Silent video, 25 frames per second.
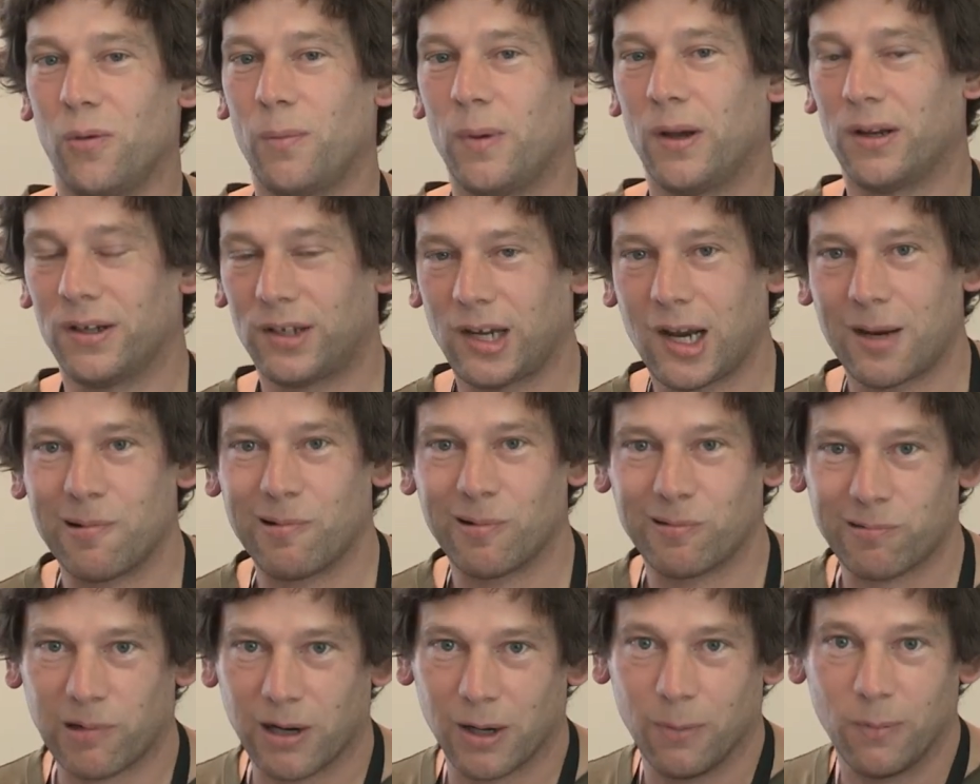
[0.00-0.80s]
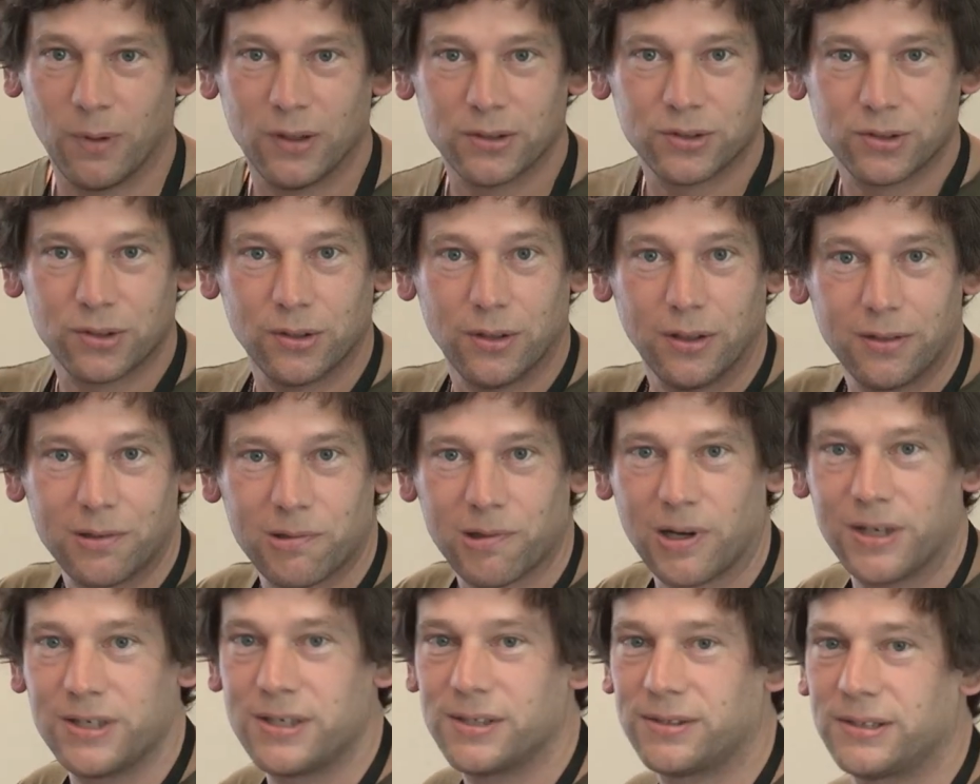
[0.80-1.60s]
But Carrick Graham is
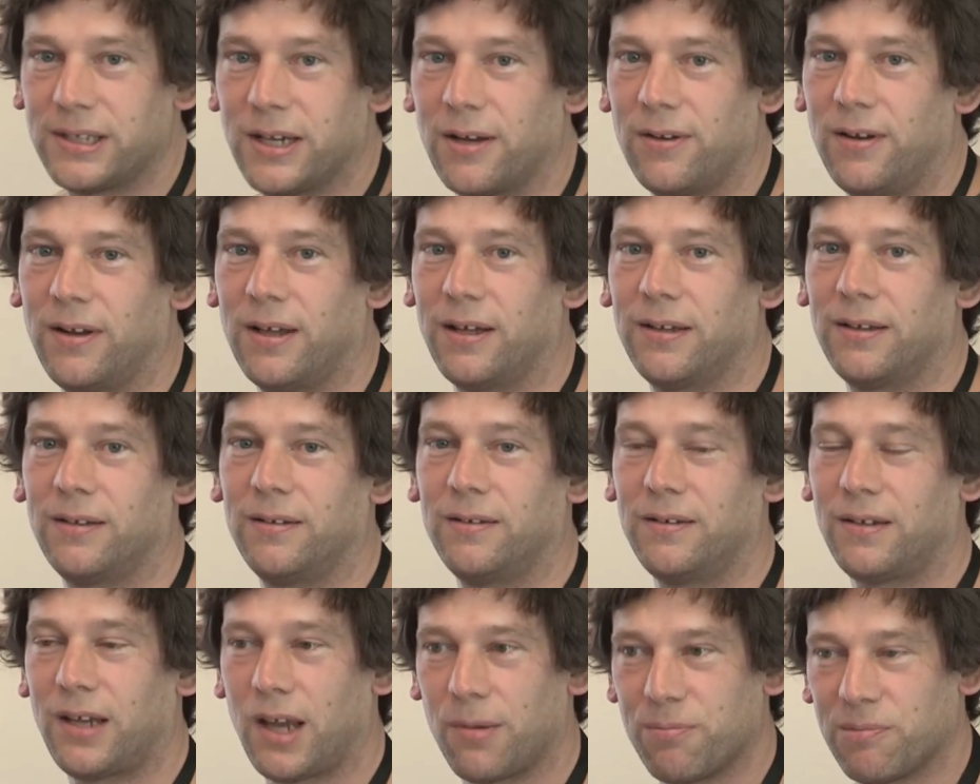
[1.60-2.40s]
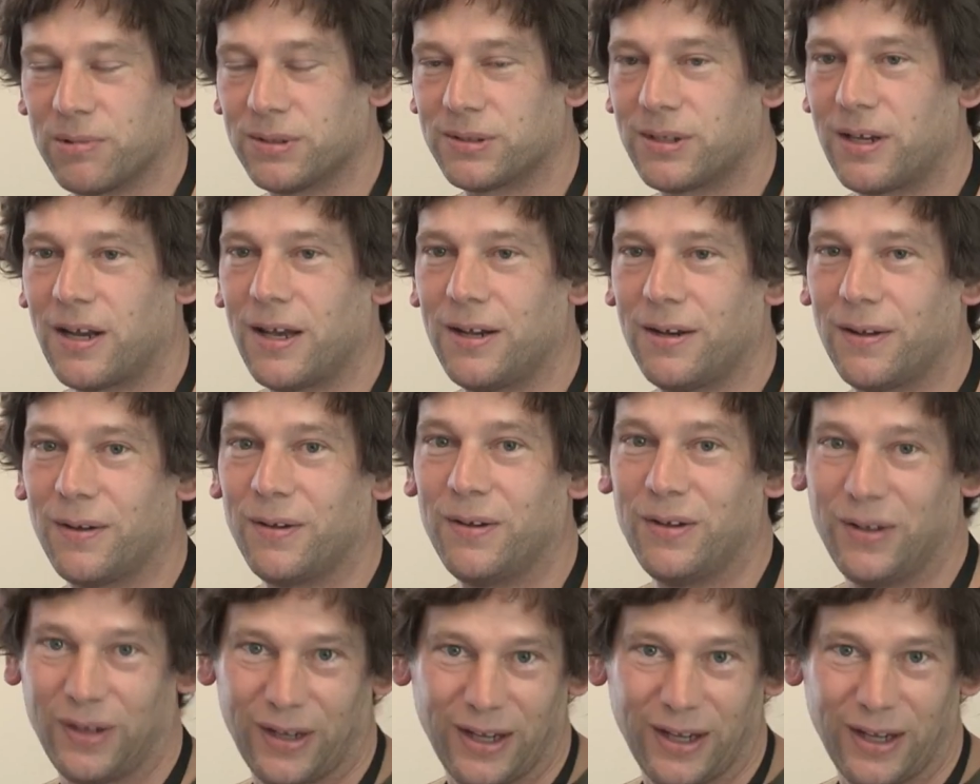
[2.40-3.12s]
trying to sound like Cameron Slater,